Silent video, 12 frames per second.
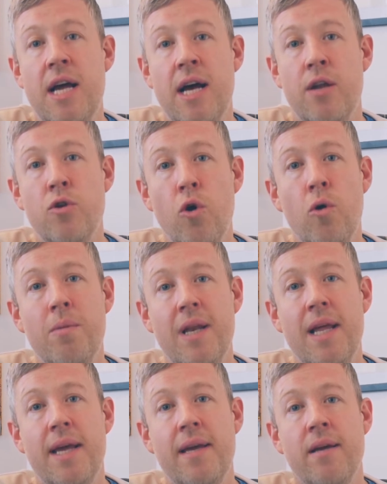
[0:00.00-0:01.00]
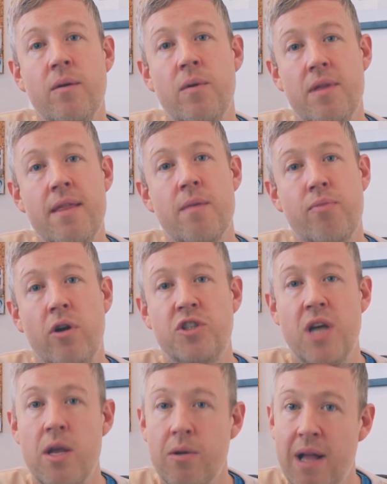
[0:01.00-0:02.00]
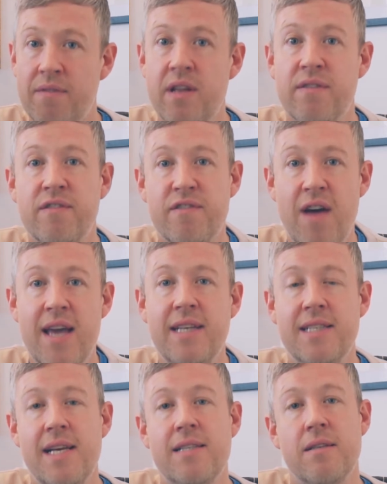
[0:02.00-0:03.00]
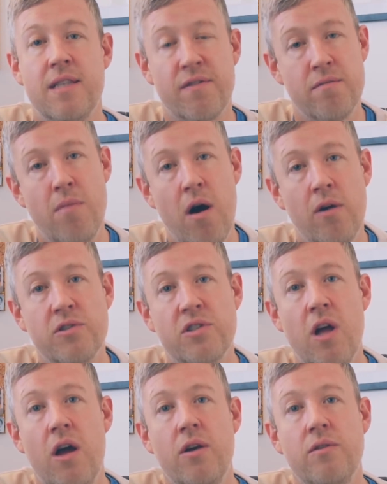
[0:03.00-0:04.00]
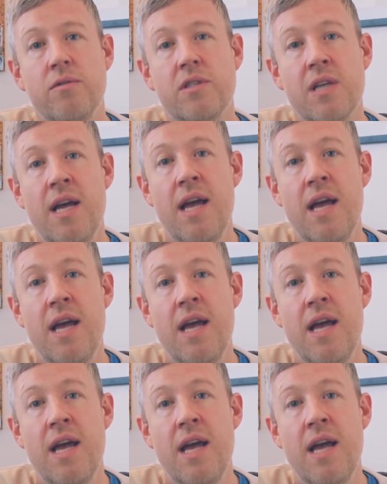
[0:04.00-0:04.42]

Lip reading: And normally within the project you'll have different phases and different milestones